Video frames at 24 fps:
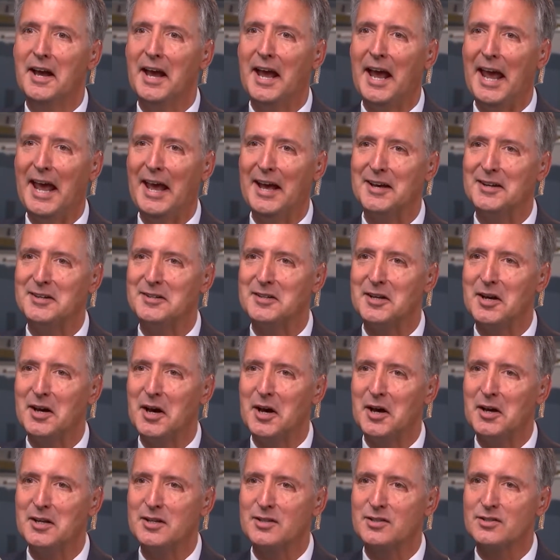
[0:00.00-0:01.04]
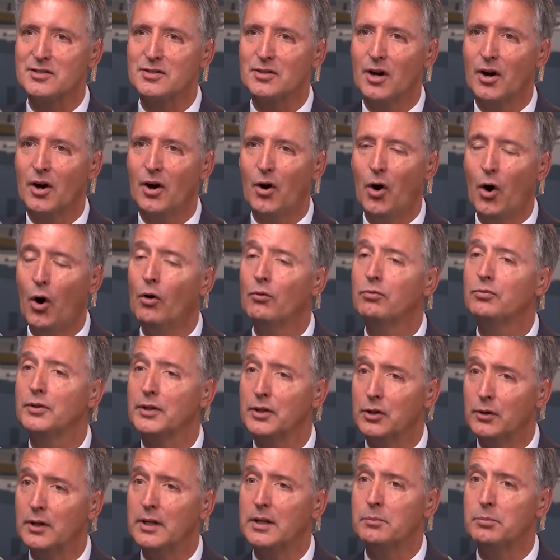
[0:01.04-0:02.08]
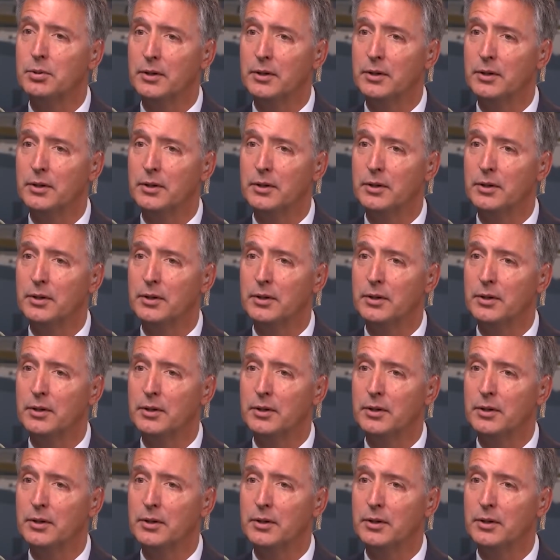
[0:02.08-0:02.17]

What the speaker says: and is hopefully going to